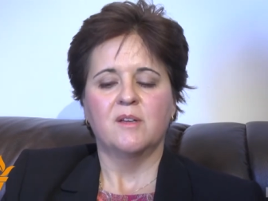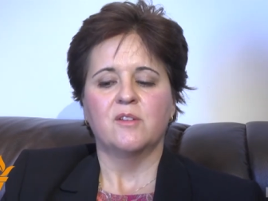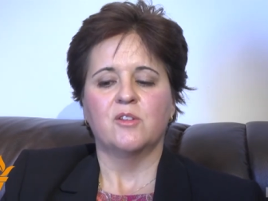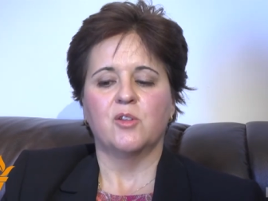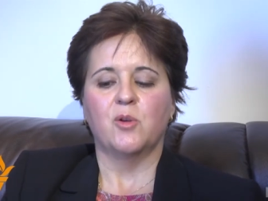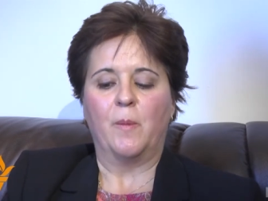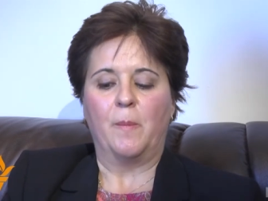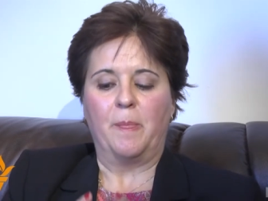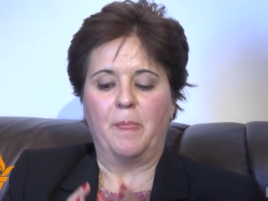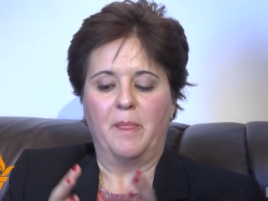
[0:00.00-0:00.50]

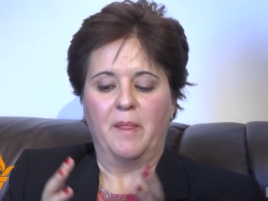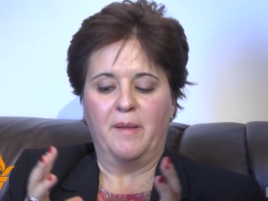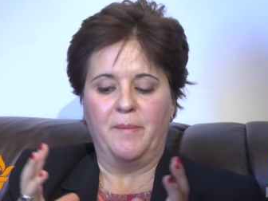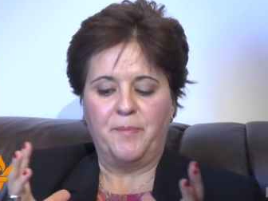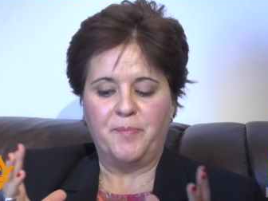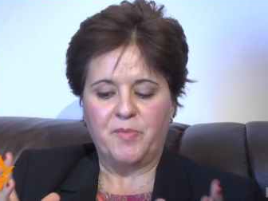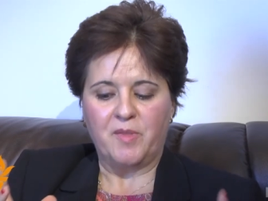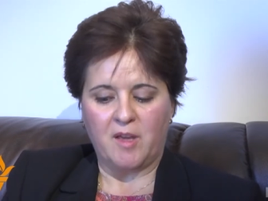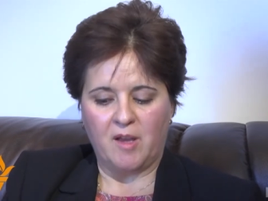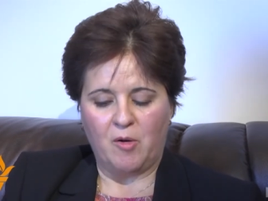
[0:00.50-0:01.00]
So
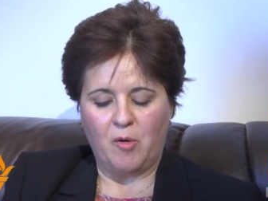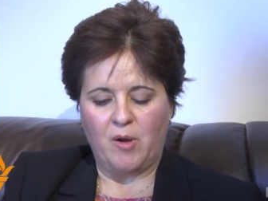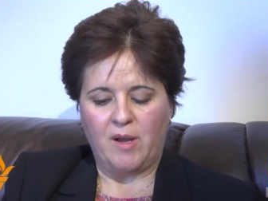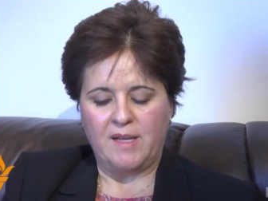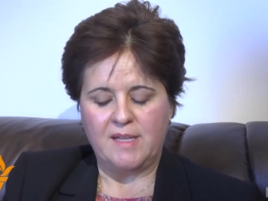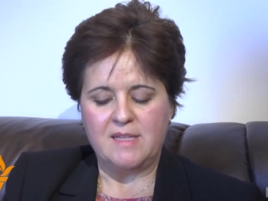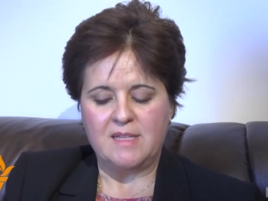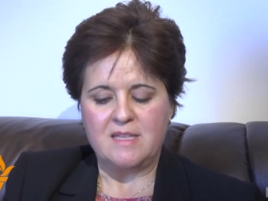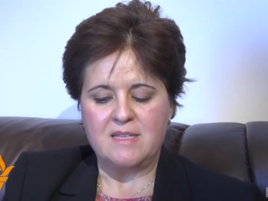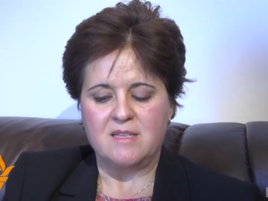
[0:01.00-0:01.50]

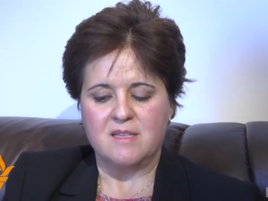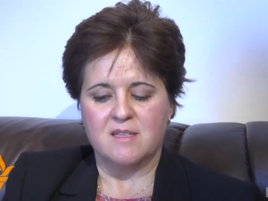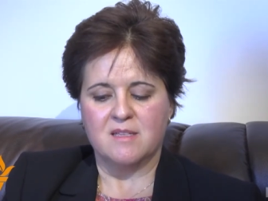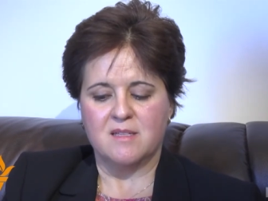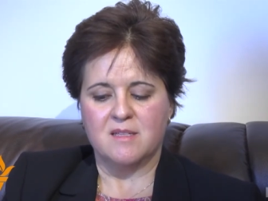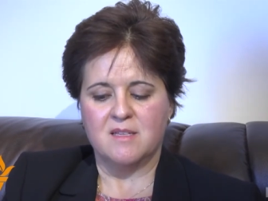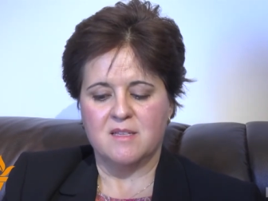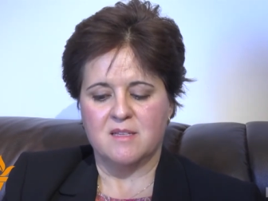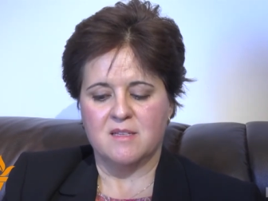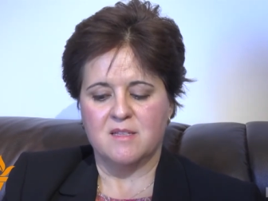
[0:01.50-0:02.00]
this
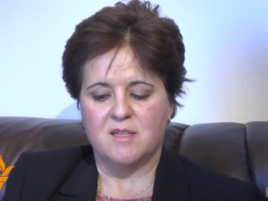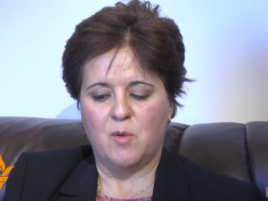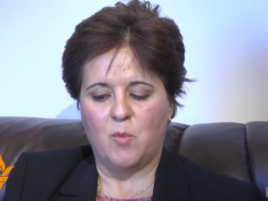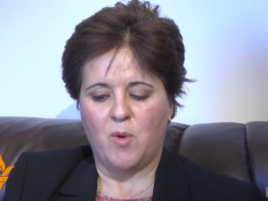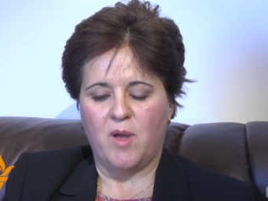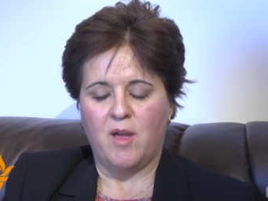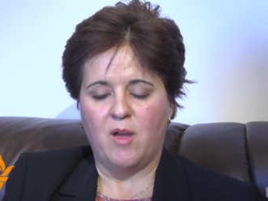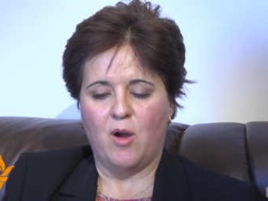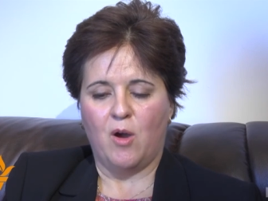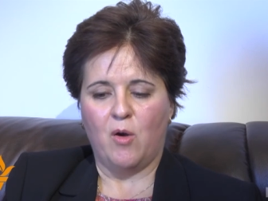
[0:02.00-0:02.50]
is the
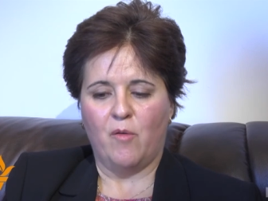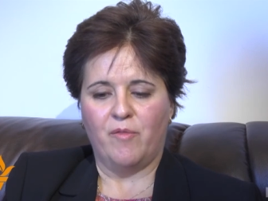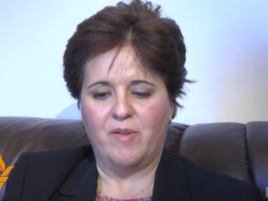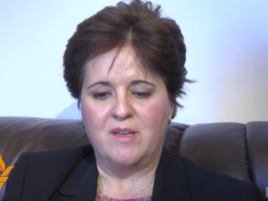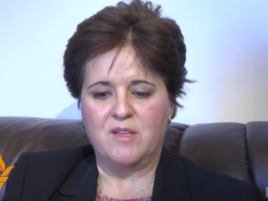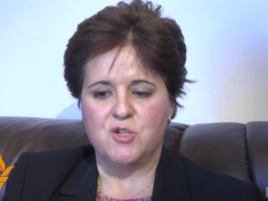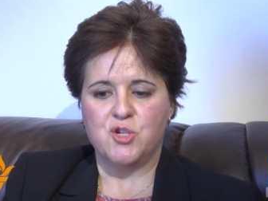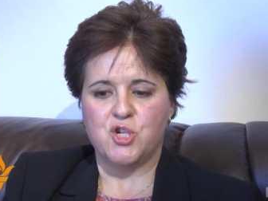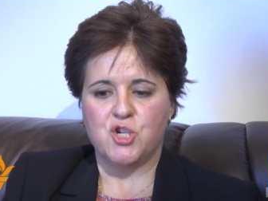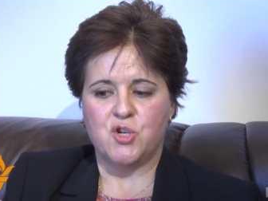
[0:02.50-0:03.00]
way of
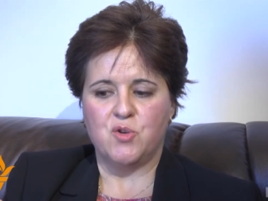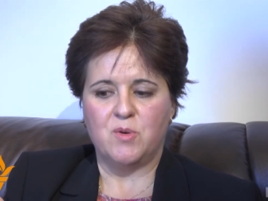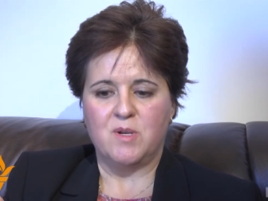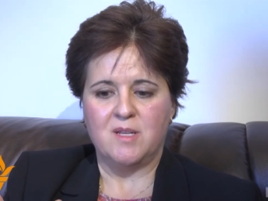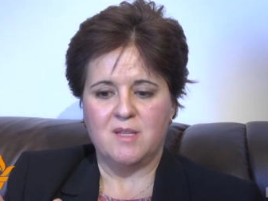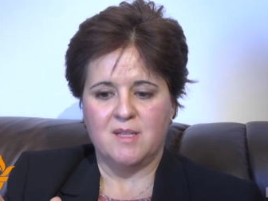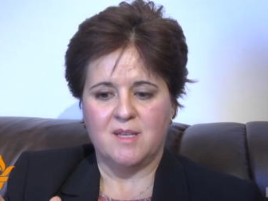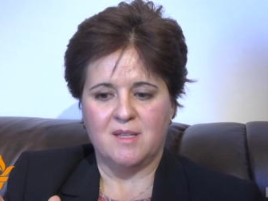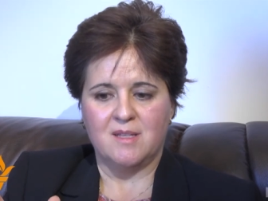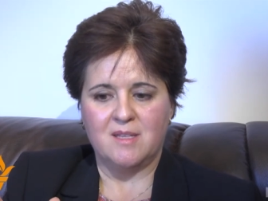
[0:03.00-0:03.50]

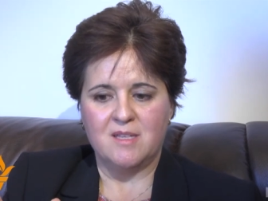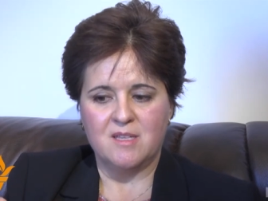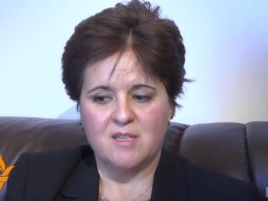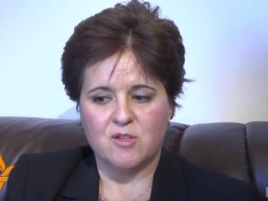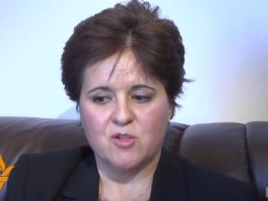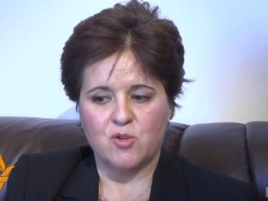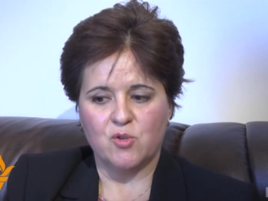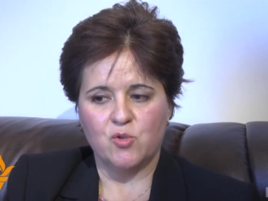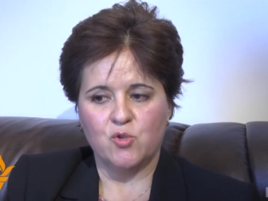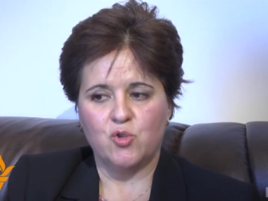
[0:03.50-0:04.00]
ensuring that this
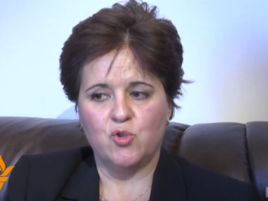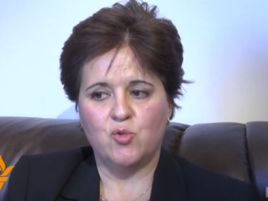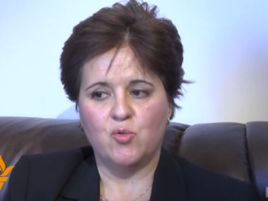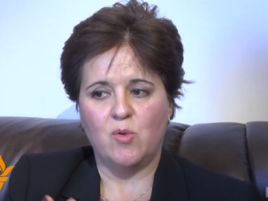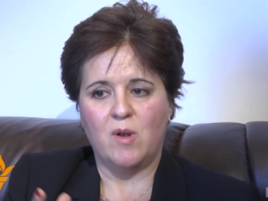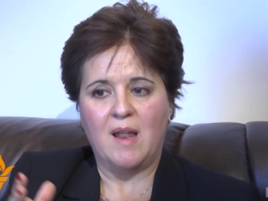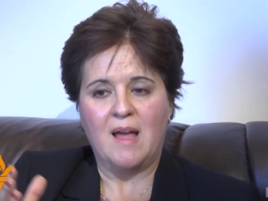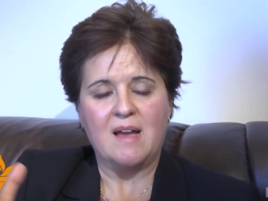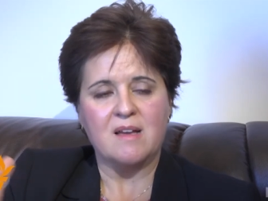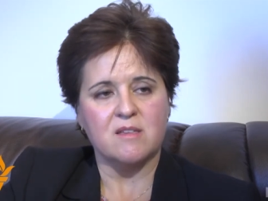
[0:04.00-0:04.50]
is going
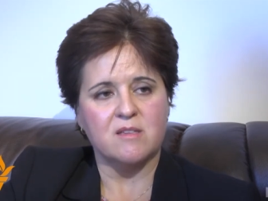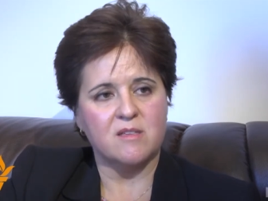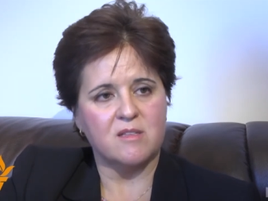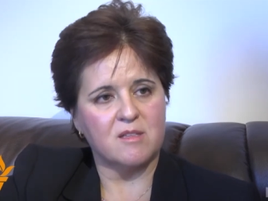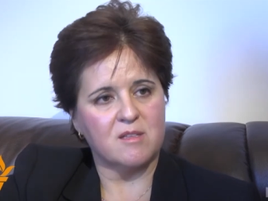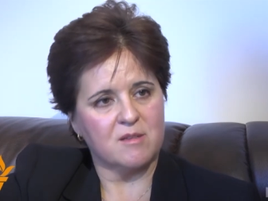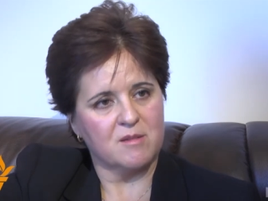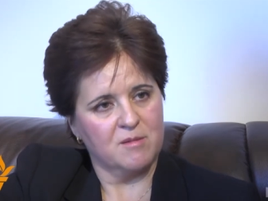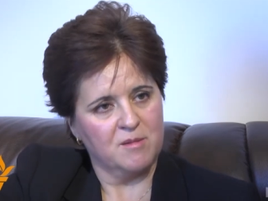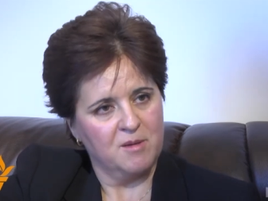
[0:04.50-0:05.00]
to
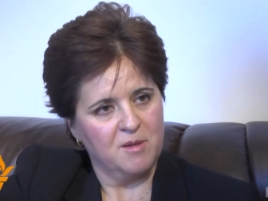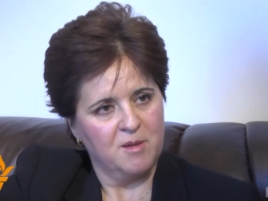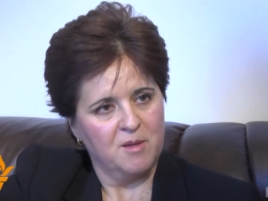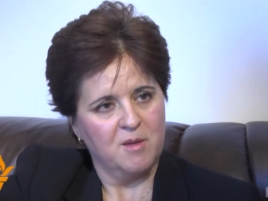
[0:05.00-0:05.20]
last.